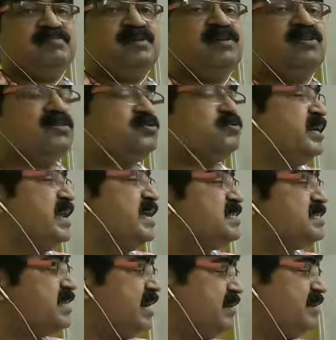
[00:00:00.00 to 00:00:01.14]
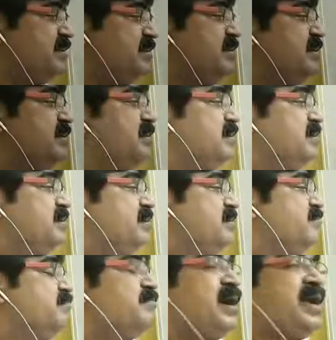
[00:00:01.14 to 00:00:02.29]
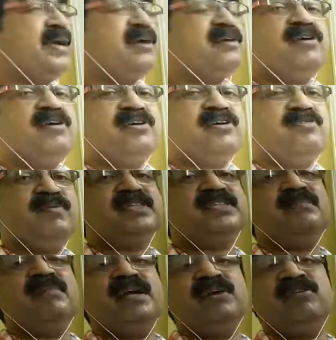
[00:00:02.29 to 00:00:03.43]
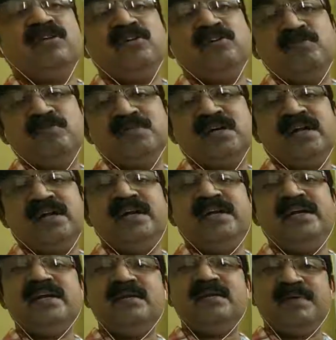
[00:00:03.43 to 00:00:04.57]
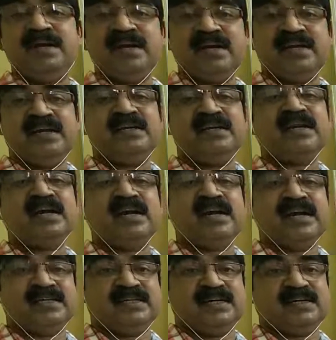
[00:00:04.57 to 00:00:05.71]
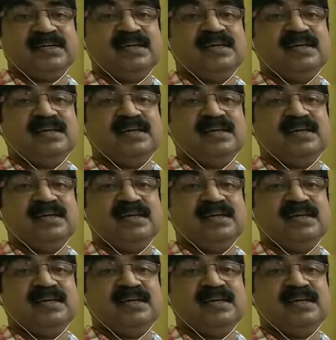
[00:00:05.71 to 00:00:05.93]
Because when I said microeconomics and macroeconomics are interdependent and interconnected,